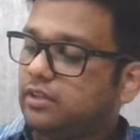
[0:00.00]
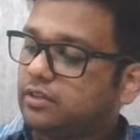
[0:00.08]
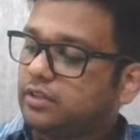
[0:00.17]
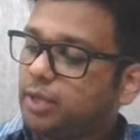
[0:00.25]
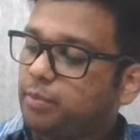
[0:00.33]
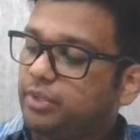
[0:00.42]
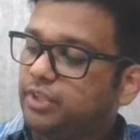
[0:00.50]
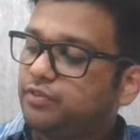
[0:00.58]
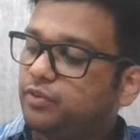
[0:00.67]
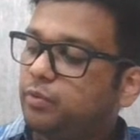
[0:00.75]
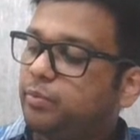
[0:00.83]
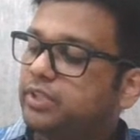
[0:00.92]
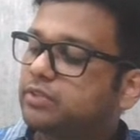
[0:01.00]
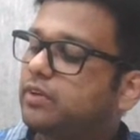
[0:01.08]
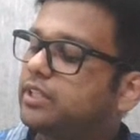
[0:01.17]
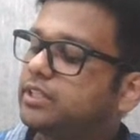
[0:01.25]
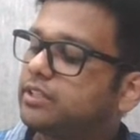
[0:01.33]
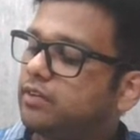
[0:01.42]
That means 4p
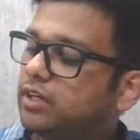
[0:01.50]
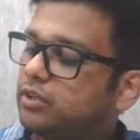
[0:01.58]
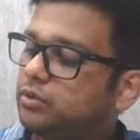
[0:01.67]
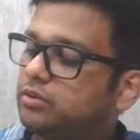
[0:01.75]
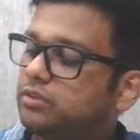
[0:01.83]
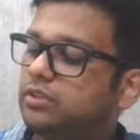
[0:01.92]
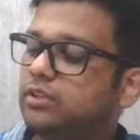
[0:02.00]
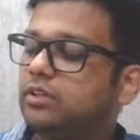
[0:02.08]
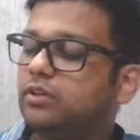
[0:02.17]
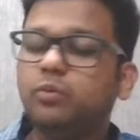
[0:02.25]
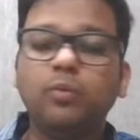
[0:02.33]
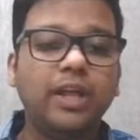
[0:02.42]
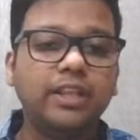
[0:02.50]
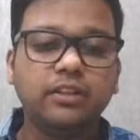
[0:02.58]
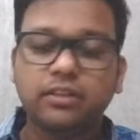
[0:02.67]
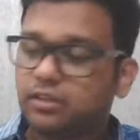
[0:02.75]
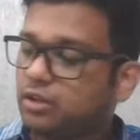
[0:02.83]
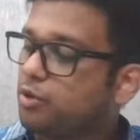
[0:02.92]
square is equal to
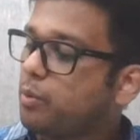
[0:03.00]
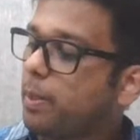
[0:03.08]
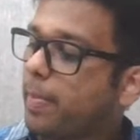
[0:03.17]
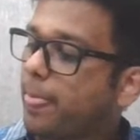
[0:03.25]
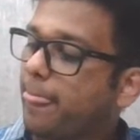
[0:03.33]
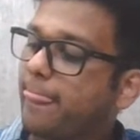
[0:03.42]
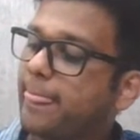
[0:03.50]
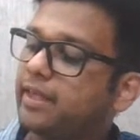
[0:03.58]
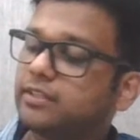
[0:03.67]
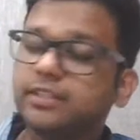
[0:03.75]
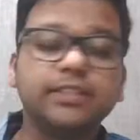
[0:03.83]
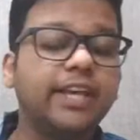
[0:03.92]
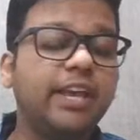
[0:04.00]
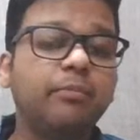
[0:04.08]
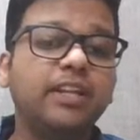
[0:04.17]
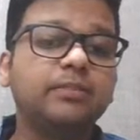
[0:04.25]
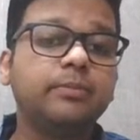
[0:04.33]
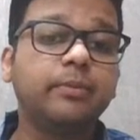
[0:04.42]
1, this is a
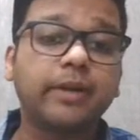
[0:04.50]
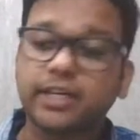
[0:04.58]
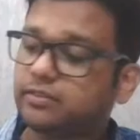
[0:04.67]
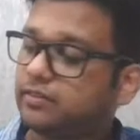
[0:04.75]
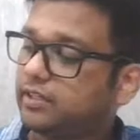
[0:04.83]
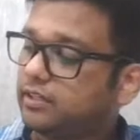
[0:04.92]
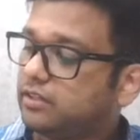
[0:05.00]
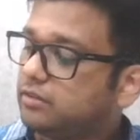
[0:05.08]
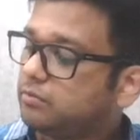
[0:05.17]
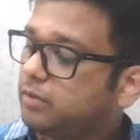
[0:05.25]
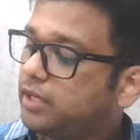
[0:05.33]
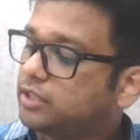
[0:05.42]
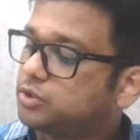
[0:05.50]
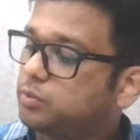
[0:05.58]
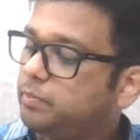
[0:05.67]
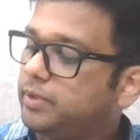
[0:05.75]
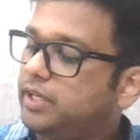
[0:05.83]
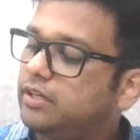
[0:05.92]
minus b bracket square, minus
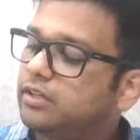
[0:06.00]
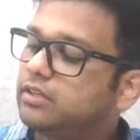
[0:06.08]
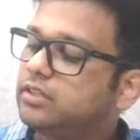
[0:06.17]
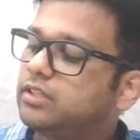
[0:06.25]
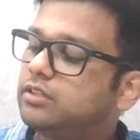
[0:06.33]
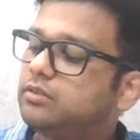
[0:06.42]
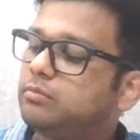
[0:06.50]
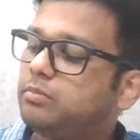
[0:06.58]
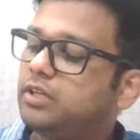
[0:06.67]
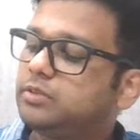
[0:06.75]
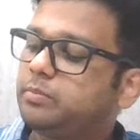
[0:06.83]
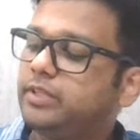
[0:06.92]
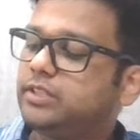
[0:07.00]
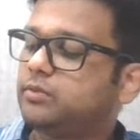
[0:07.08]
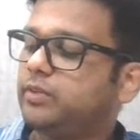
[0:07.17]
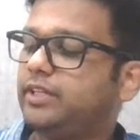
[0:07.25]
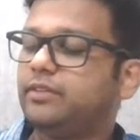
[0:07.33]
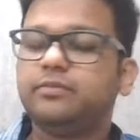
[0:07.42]
2p plus p
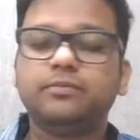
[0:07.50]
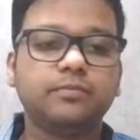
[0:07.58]
square.